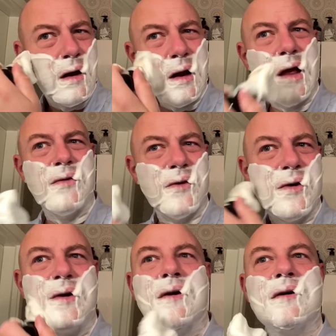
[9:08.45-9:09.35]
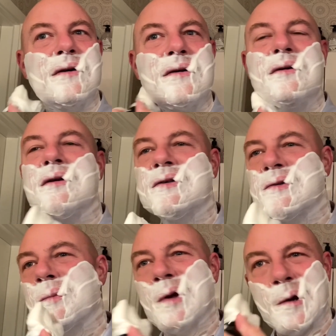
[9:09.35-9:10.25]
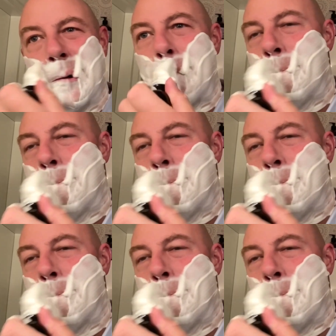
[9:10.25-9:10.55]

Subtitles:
lather is appearing.